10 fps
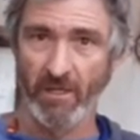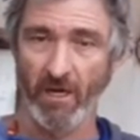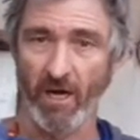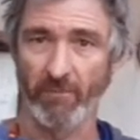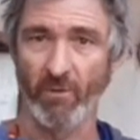
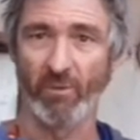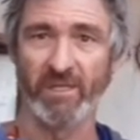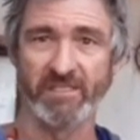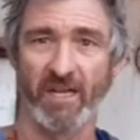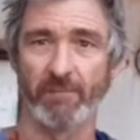The
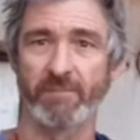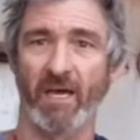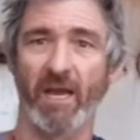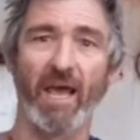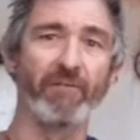reason I'm
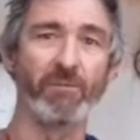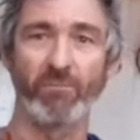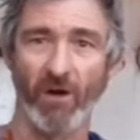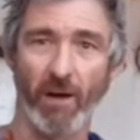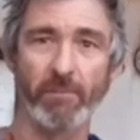kind of having
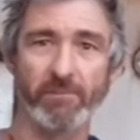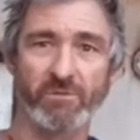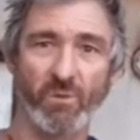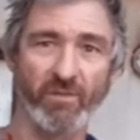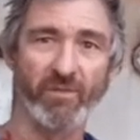
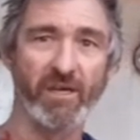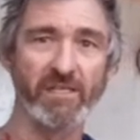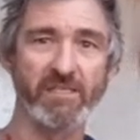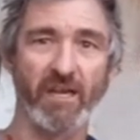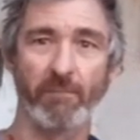problems with
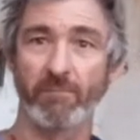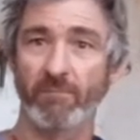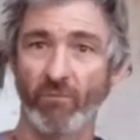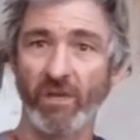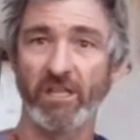this, and I'm
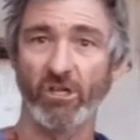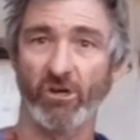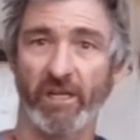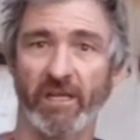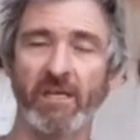
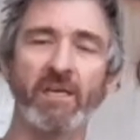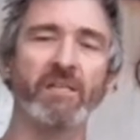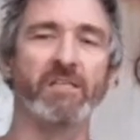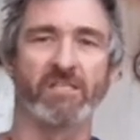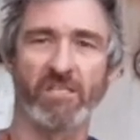relearning,
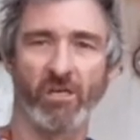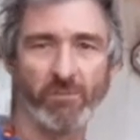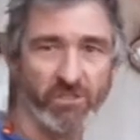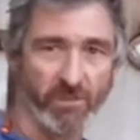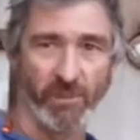this kiln
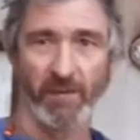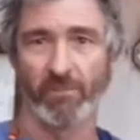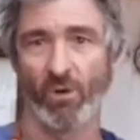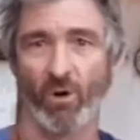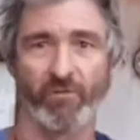used to be up
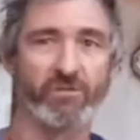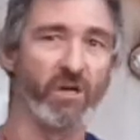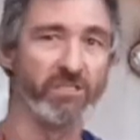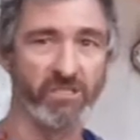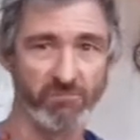north, so
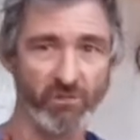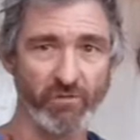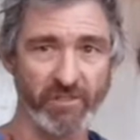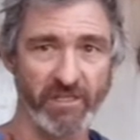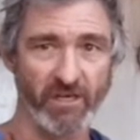I just
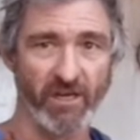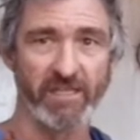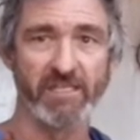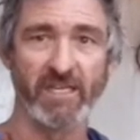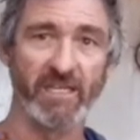moved it here, and I
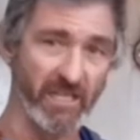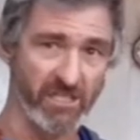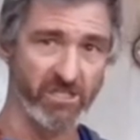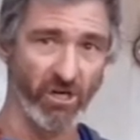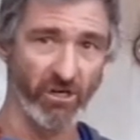did a
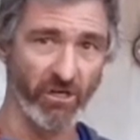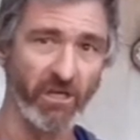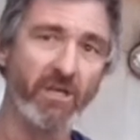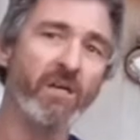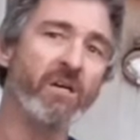Kickstarter
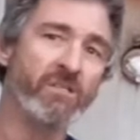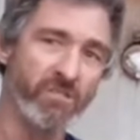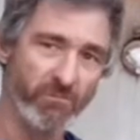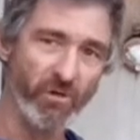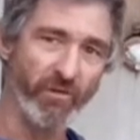
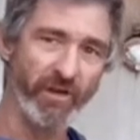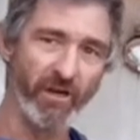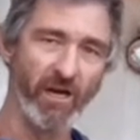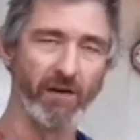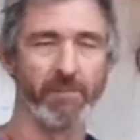to move it
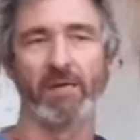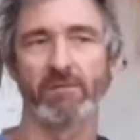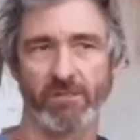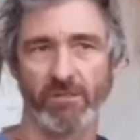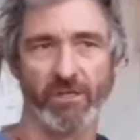here
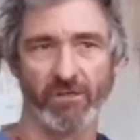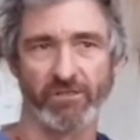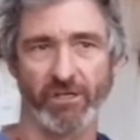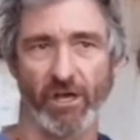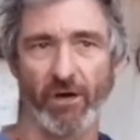about 2
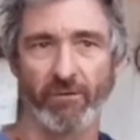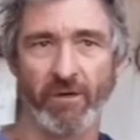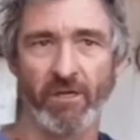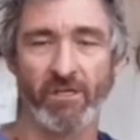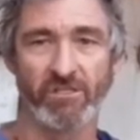years ago.
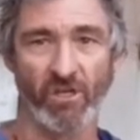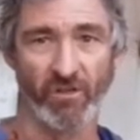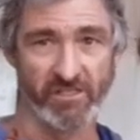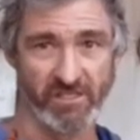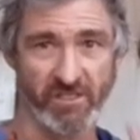So
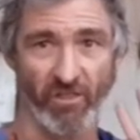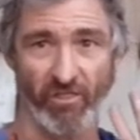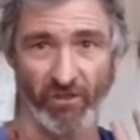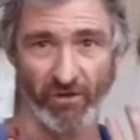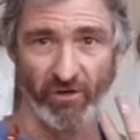this is the
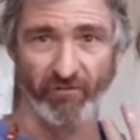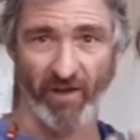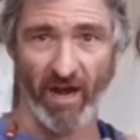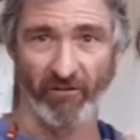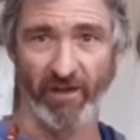3rd
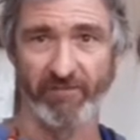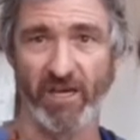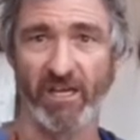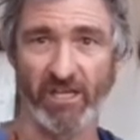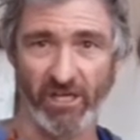firing I've
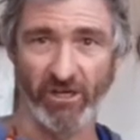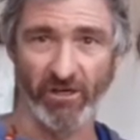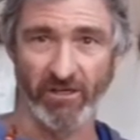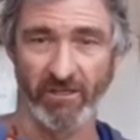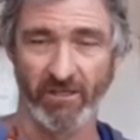done here.